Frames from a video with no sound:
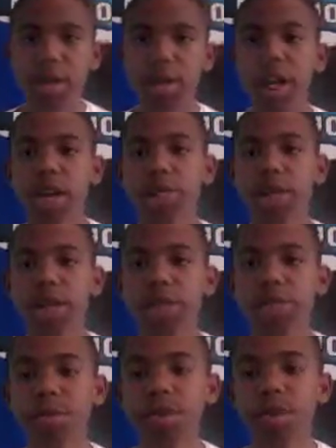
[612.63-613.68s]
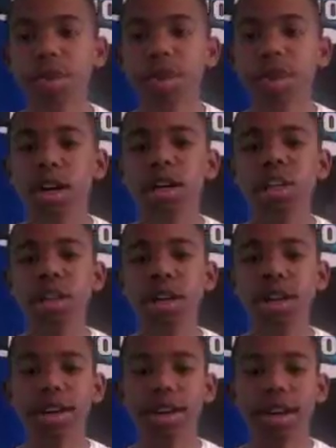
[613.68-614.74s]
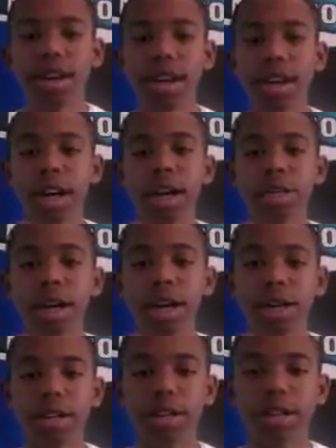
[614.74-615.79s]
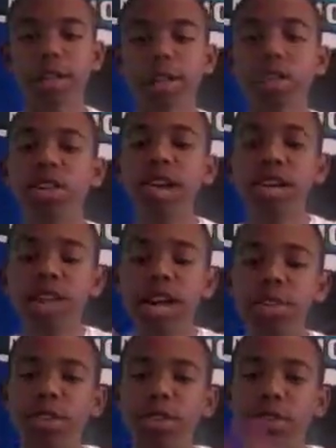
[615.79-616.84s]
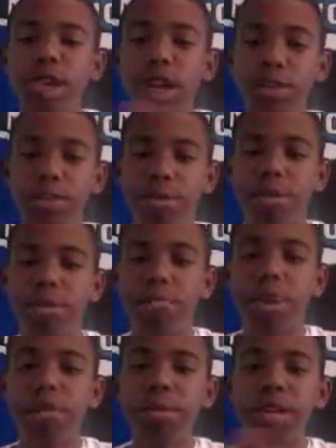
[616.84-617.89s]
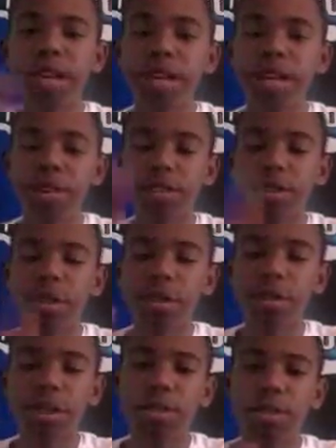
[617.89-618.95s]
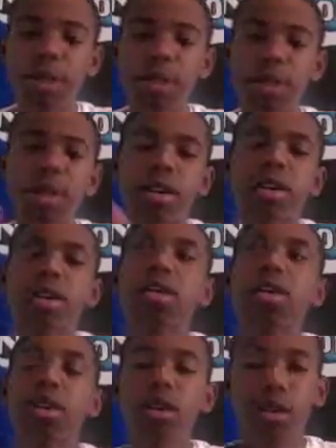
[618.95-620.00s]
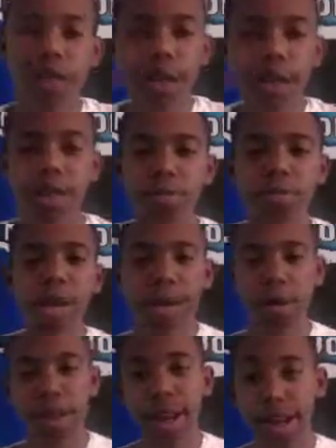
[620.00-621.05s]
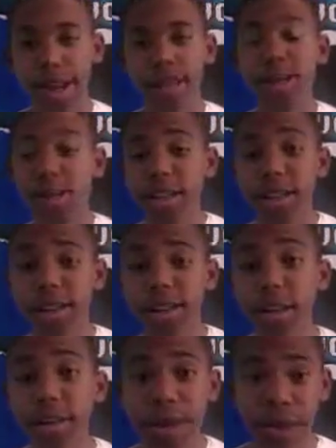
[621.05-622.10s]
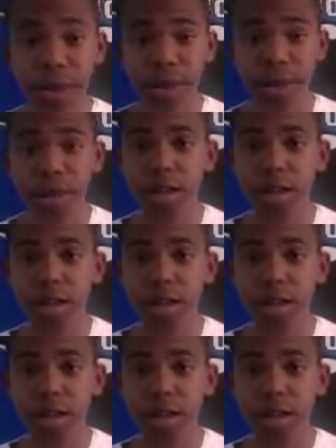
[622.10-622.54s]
Like, for example, a cheetah and a honey badger. Cheetahs have a stripe. Baby cheetahs have a stripe on the back of their, going down their back, like that looks like a honey badger.